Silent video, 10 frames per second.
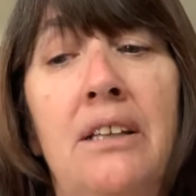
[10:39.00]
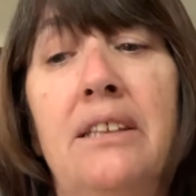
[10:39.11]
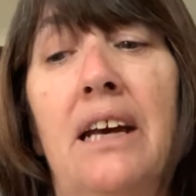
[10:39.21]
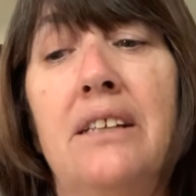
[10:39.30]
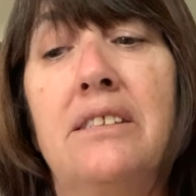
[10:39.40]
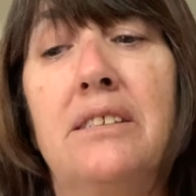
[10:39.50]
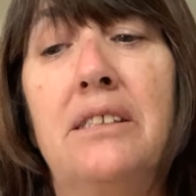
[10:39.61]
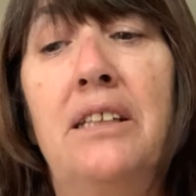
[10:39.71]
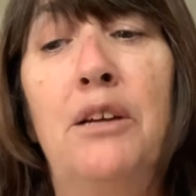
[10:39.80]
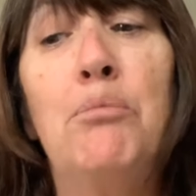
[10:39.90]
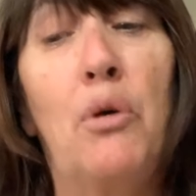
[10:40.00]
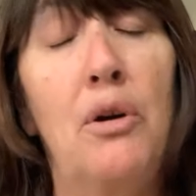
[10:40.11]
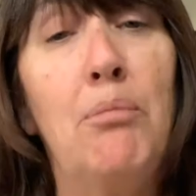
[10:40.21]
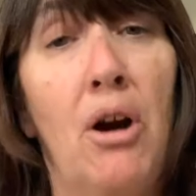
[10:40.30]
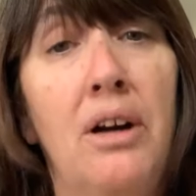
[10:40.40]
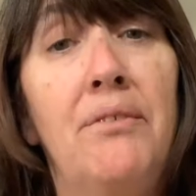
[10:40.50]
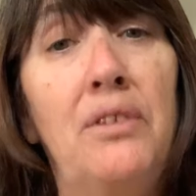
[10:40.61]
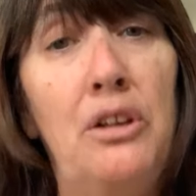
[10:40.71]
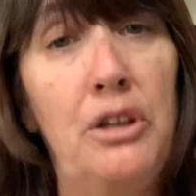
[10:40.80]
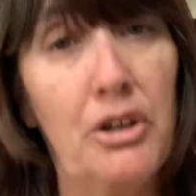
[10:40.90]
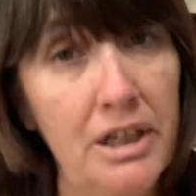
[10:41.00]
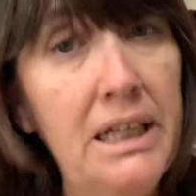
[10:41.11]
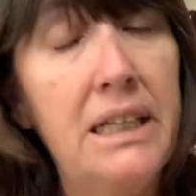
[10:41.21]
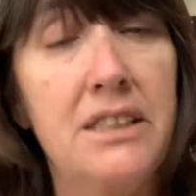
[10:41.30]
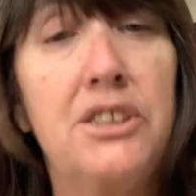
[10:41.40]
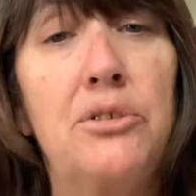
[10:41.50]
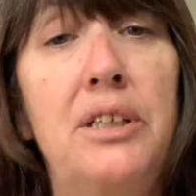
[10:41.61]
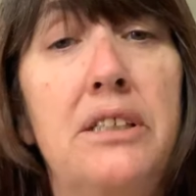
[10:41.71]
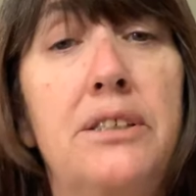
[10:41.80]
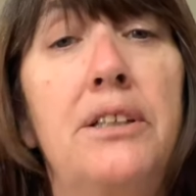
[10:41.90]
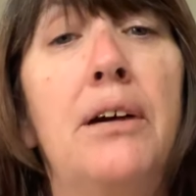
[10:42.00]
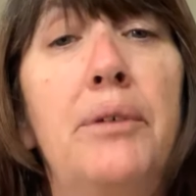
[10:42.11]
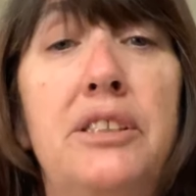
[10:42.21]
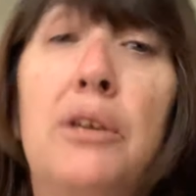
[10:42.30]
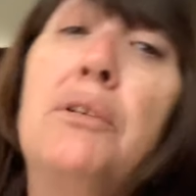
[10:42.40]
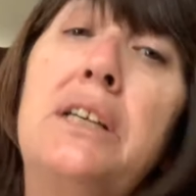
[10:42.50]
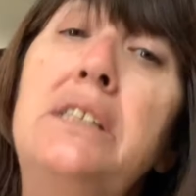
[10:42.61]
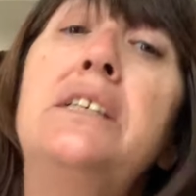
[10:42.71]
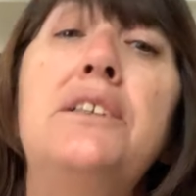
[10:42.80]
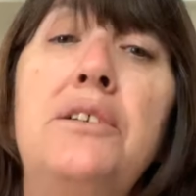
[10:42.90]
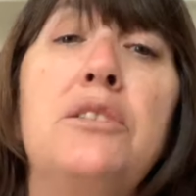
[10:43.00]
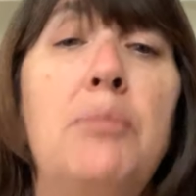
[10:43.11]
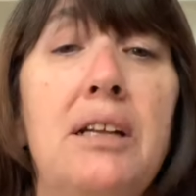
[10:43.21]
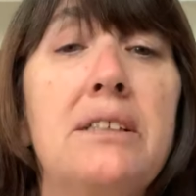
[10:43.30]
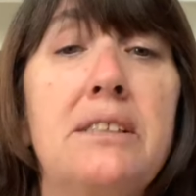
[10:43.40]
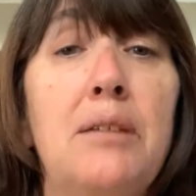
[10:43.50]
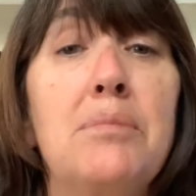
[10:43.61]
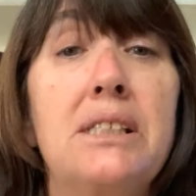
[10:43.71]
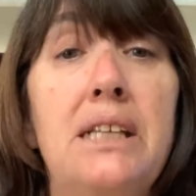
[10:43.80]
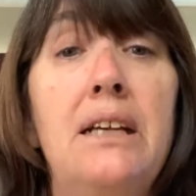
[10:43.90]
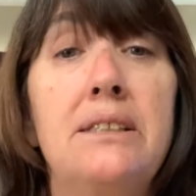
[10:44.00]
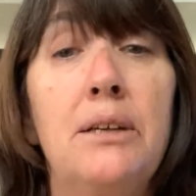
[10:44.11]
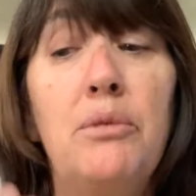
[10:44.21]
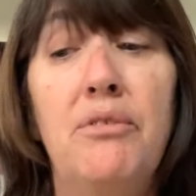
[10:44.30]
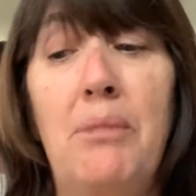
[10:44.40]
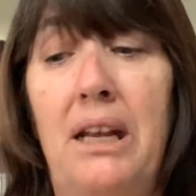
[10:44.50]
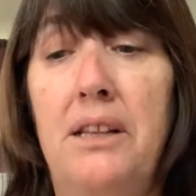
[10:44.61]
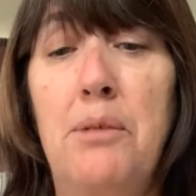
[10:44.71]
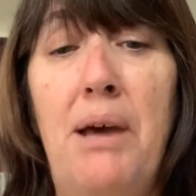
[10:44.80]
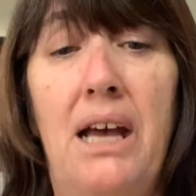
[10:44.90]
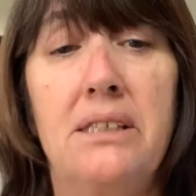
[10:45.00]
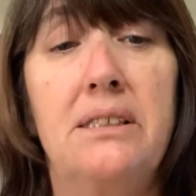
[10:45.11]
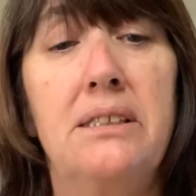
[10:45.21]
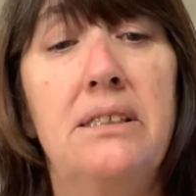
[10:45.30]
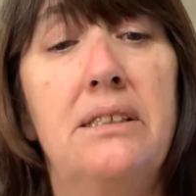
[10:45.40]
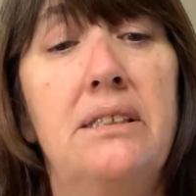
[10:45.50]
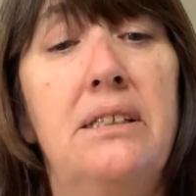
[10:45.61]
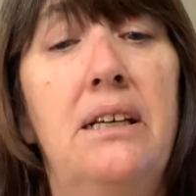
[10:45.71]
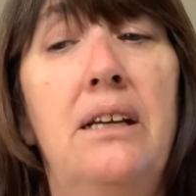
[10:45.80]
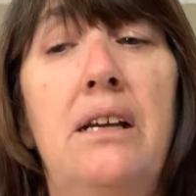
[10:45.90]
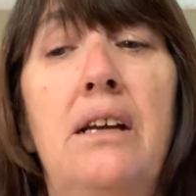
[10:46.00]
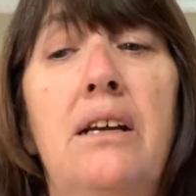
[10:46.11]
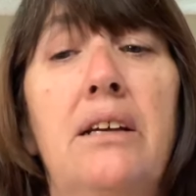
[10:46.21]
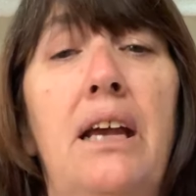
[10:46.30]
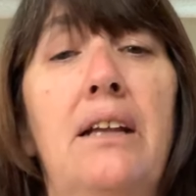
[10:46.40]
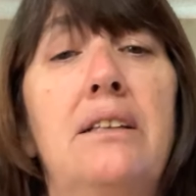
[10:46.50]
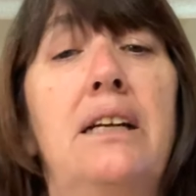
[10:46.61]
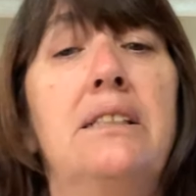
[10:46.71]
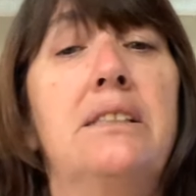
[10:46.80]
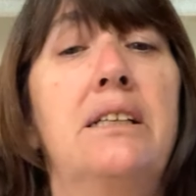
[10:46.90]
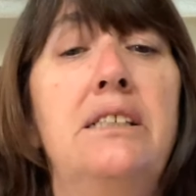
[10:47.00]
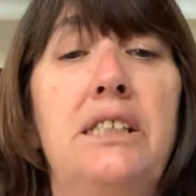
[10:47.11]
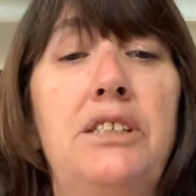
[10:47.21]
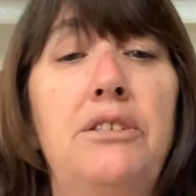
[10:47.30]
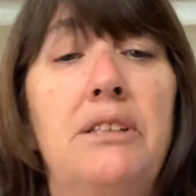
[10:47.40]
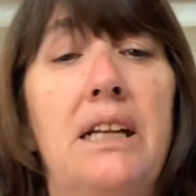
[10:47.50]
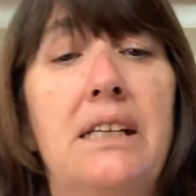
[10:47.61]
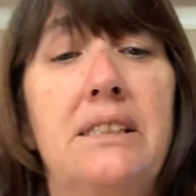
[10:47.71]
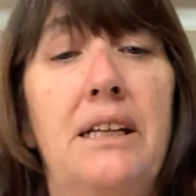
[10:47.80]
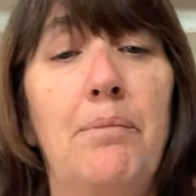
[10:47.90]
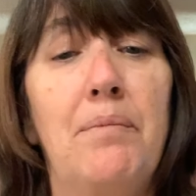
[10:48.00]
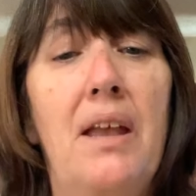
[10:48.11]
that's the important part of learning history, is so that we don't continue to make the same mistakes that we've made in the past. Okay, let's continue the lesson.